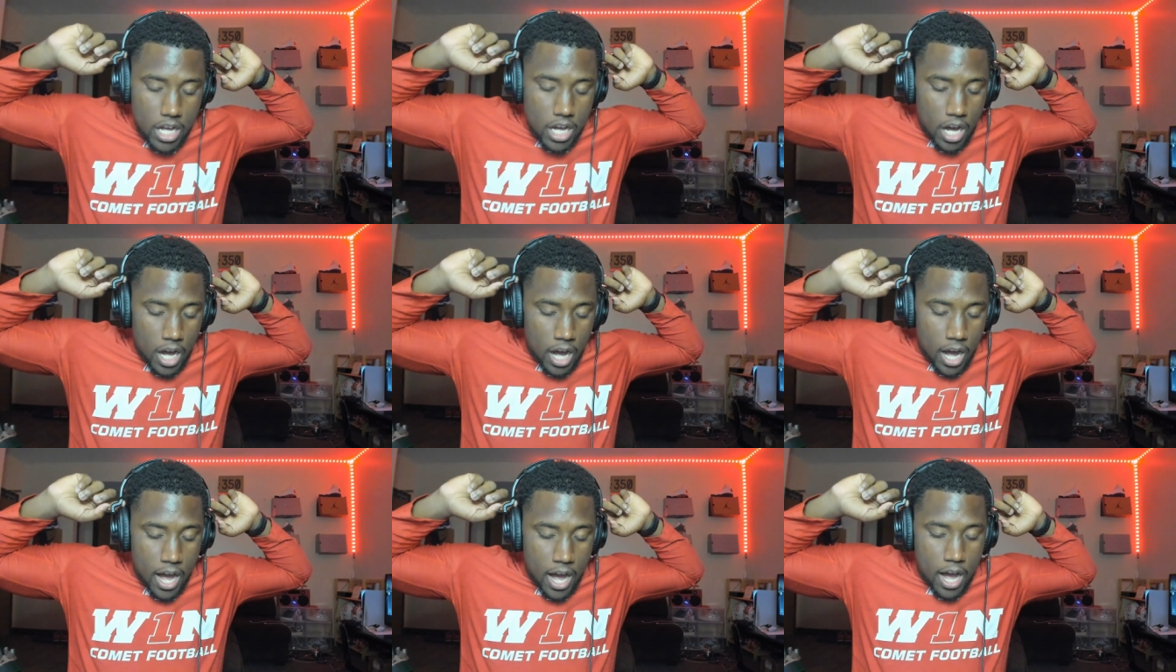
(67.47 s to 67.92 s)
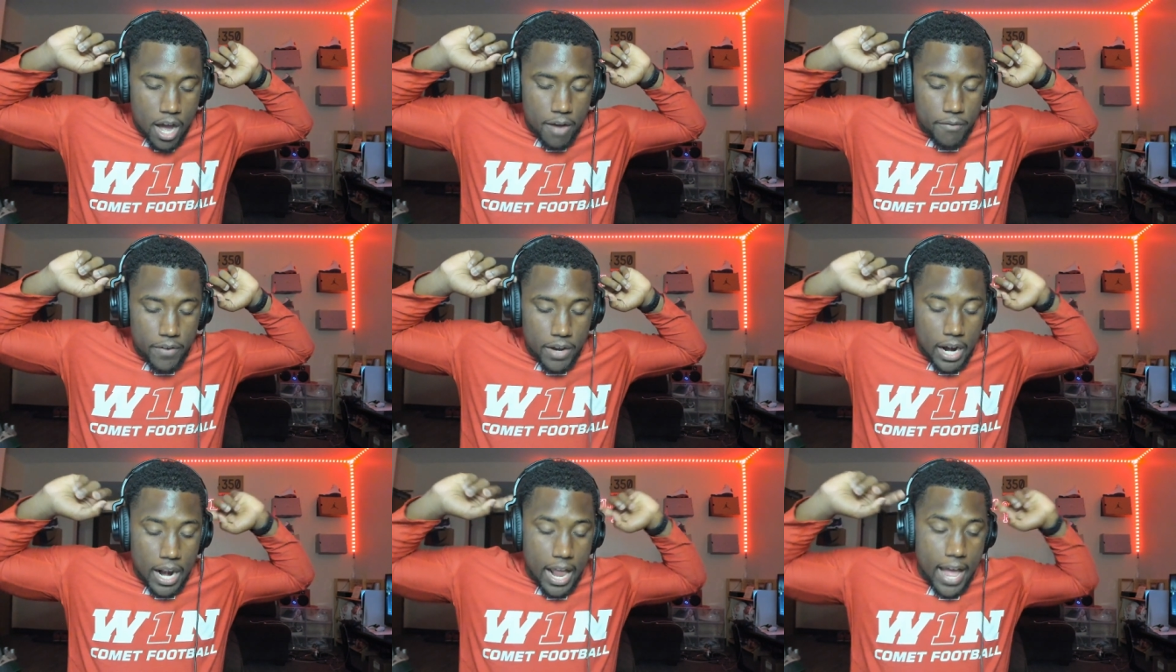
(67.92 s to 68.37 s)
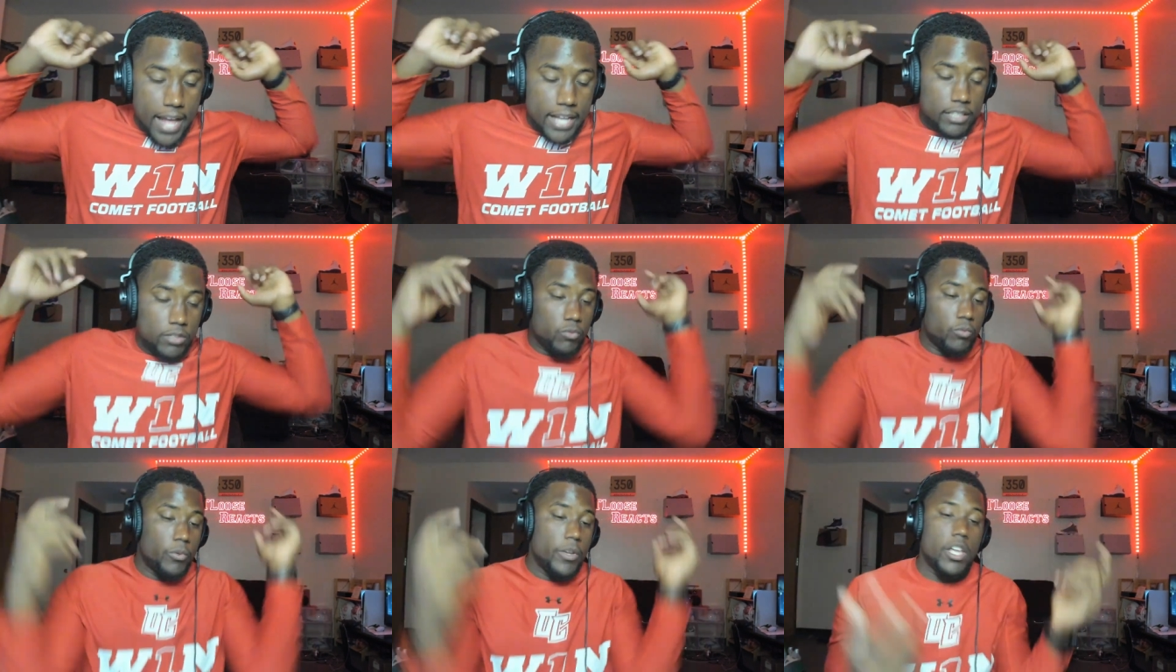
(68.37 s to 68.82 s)
for the
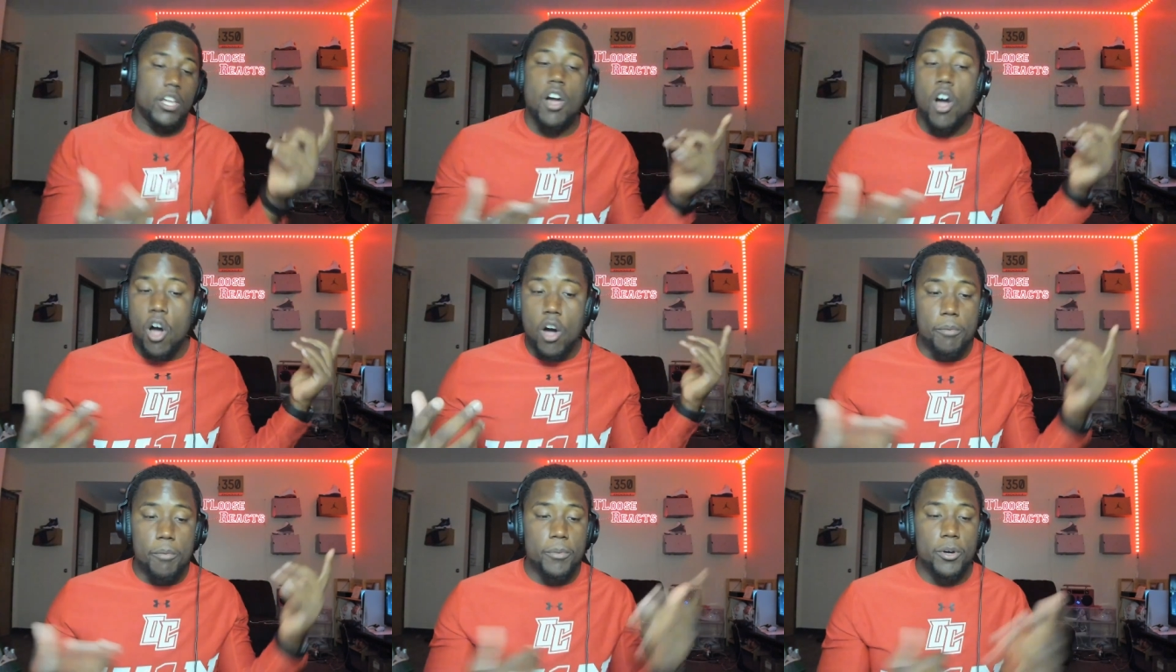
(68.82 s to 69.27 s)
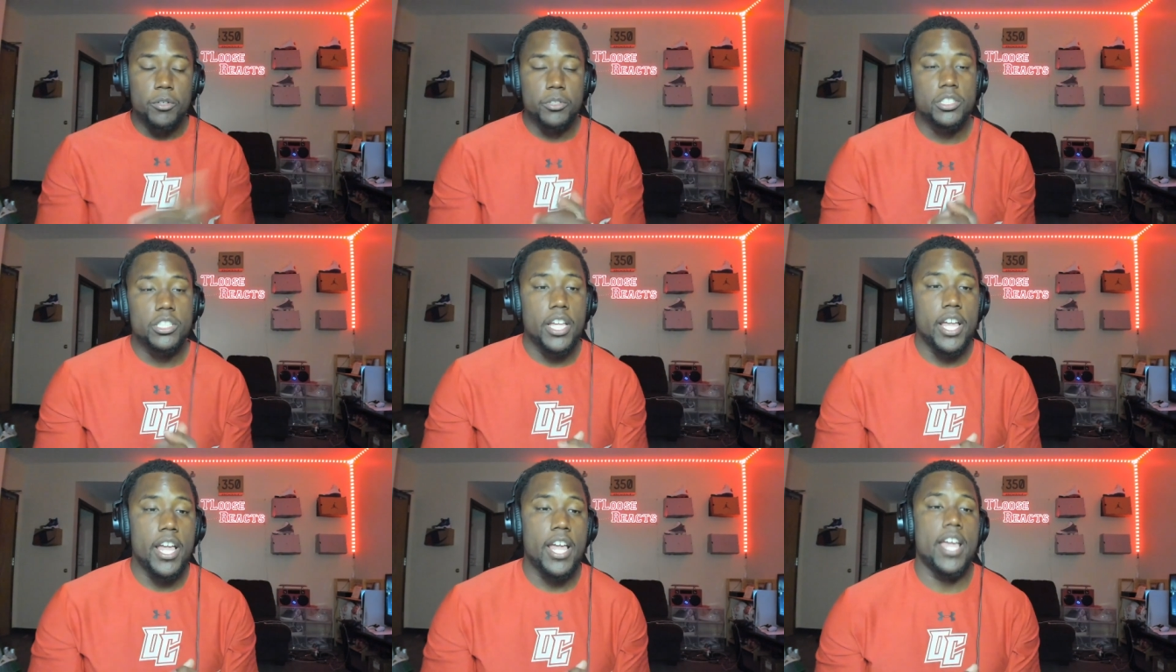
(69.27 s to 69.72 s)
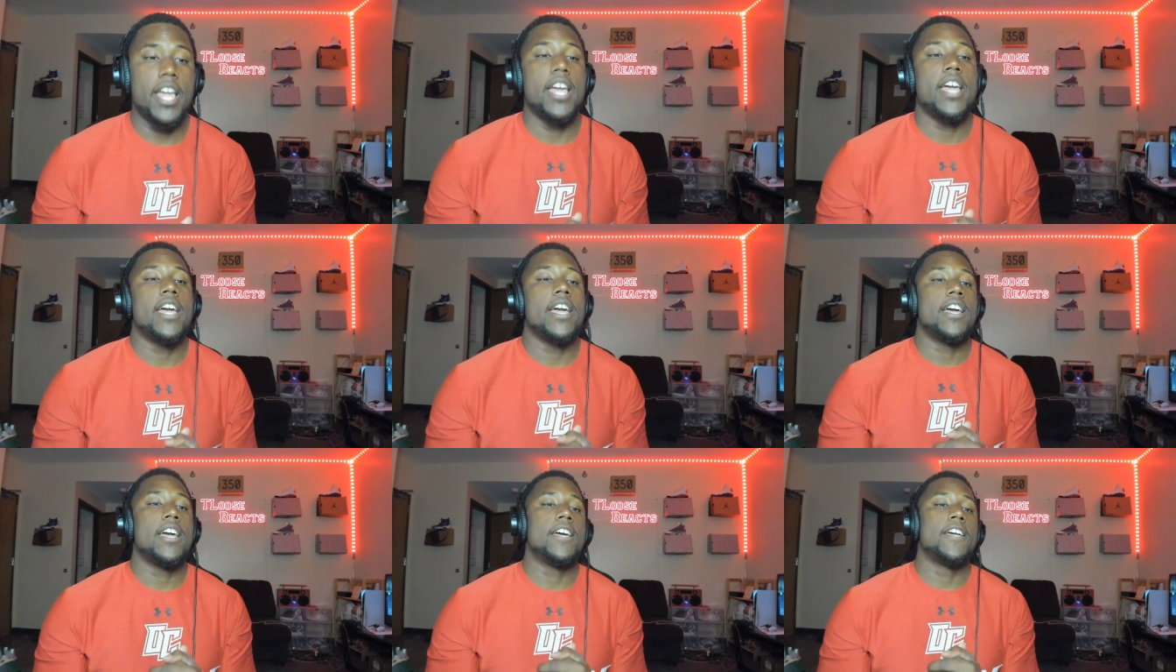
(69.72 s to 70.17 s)
last week almost,
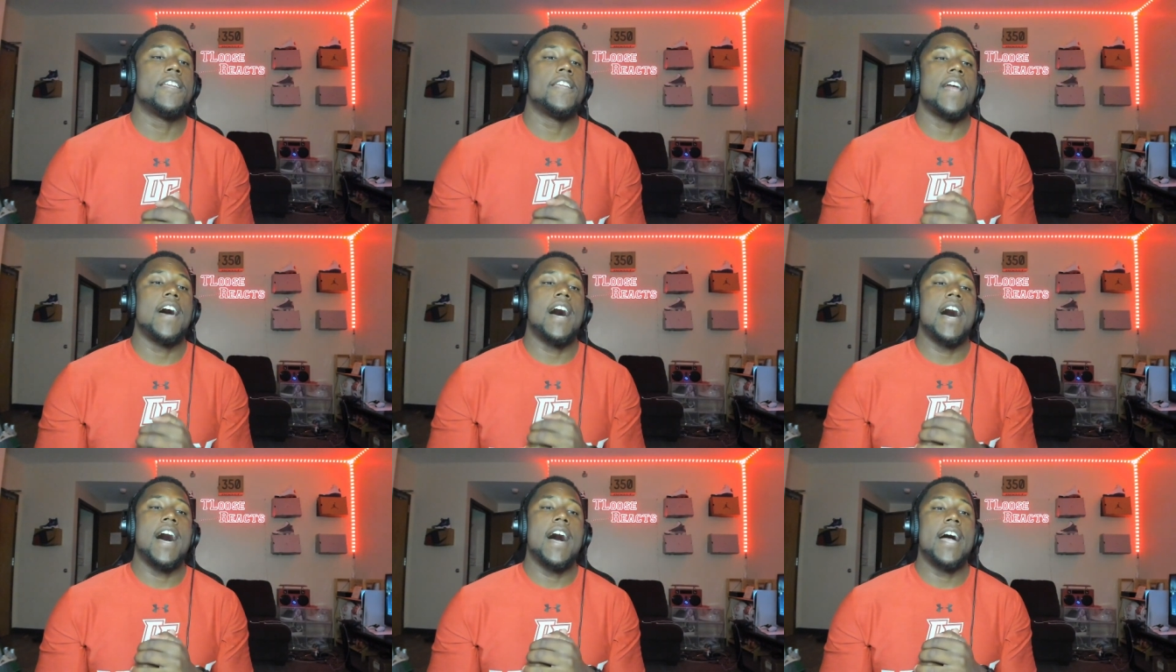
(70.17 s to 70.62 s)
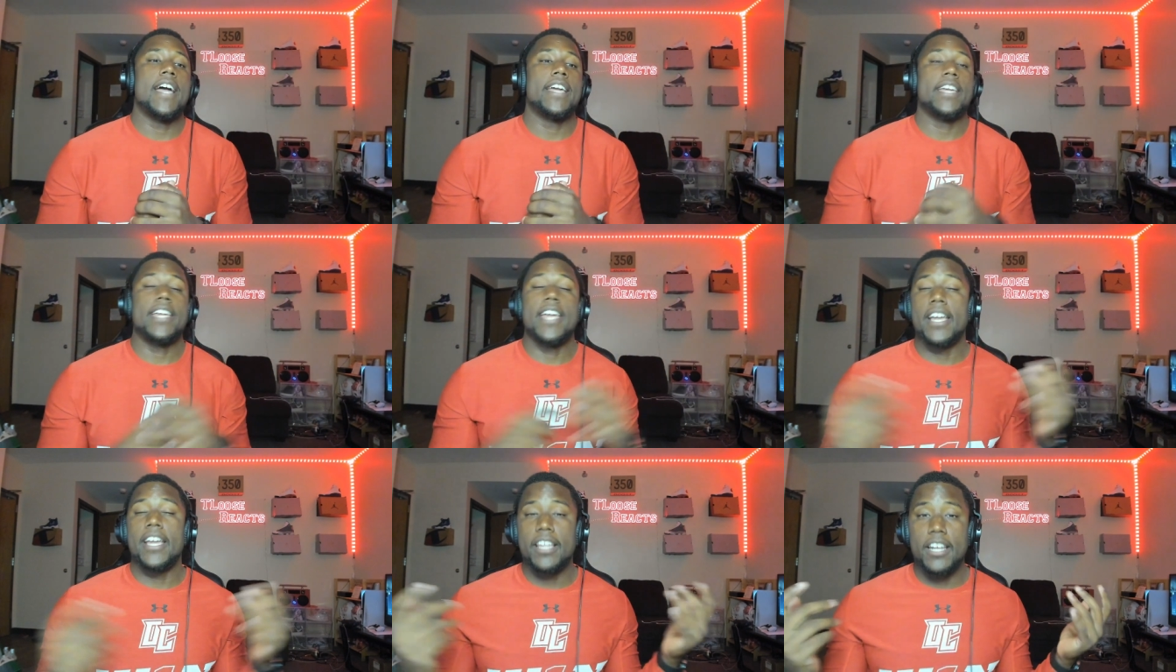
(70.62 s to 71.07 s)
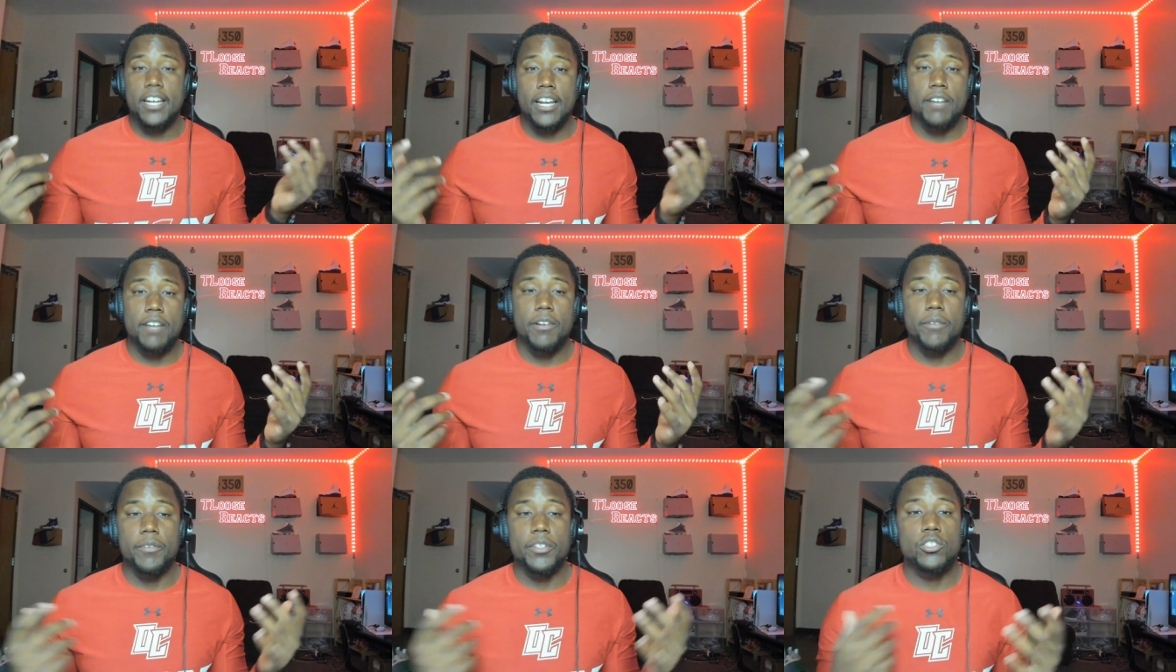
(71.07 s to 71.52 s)
and I can't get
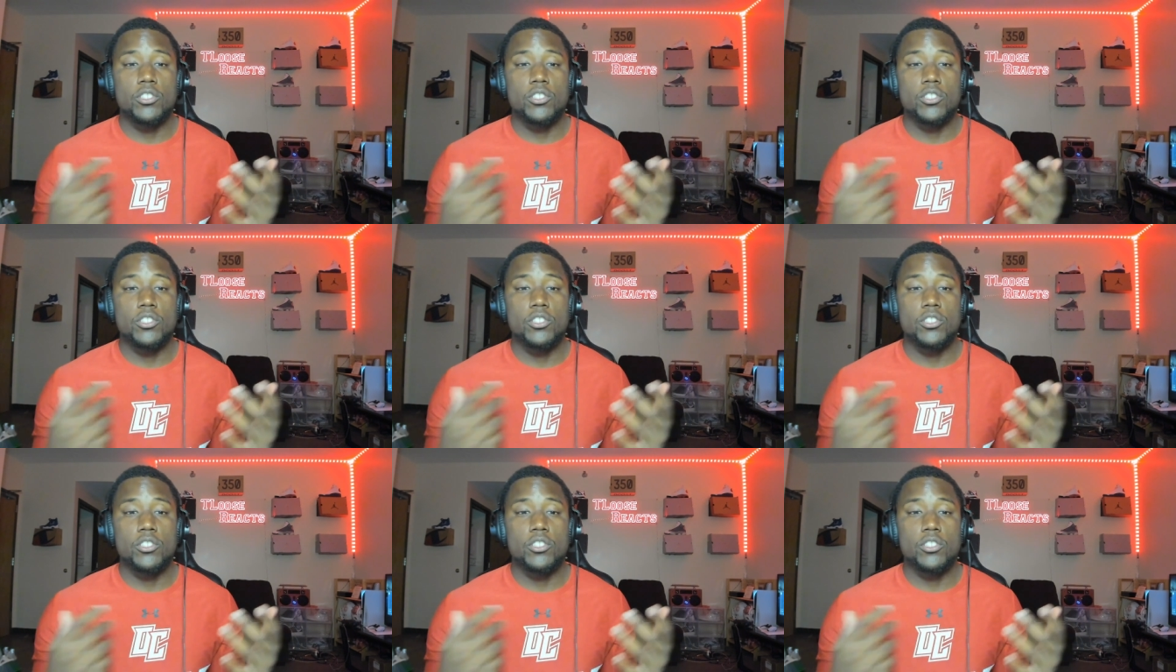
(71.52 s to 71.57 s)
enough of it.